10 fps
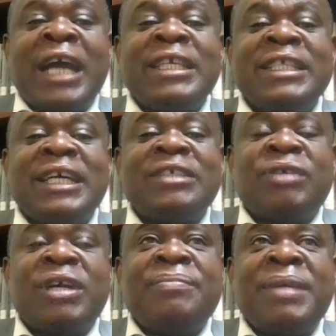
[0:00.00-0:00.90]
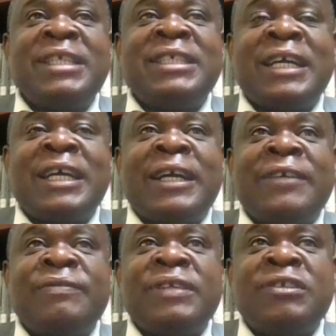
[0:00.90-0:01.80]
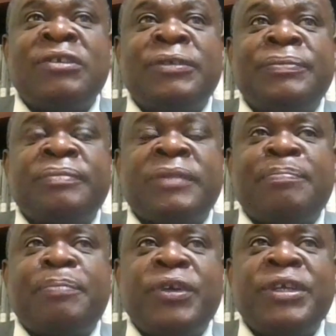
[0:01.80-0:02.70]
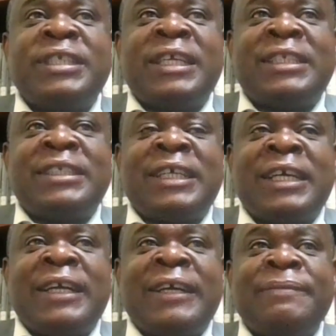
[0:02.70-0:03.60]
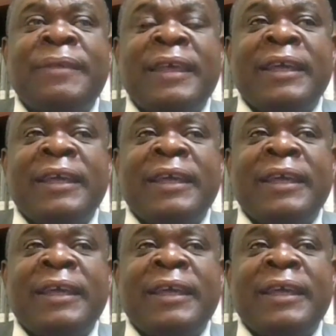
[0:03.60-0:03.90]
I think that's one major, point that